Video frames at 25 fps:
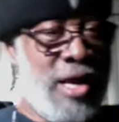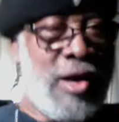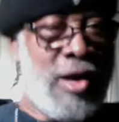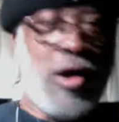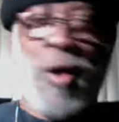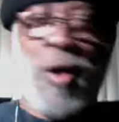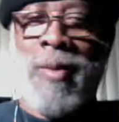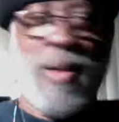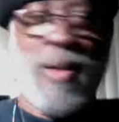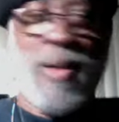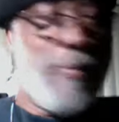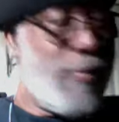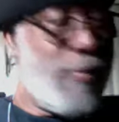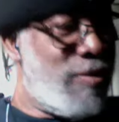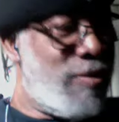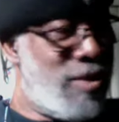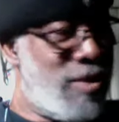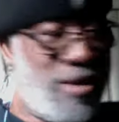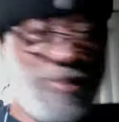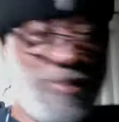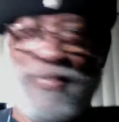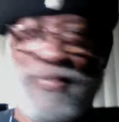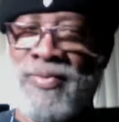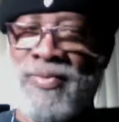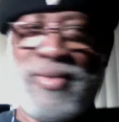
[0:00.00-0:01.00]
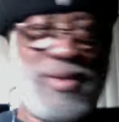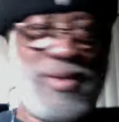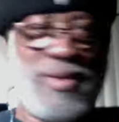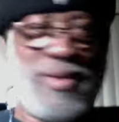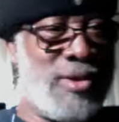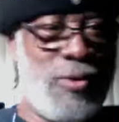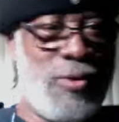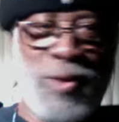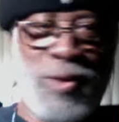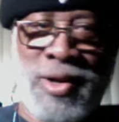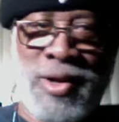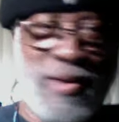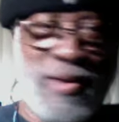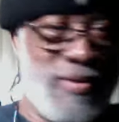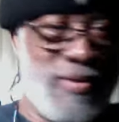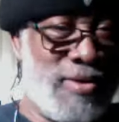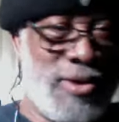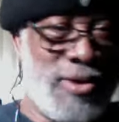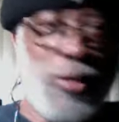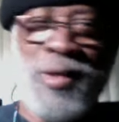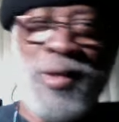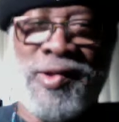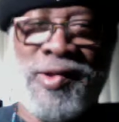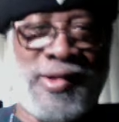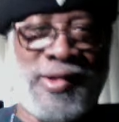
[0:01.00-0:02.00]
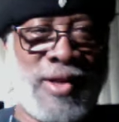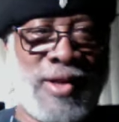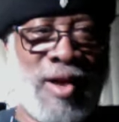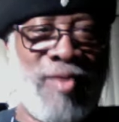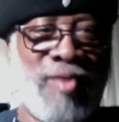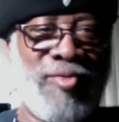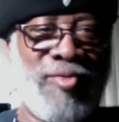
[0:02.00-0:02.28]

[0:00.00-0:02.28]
come and do his stuff.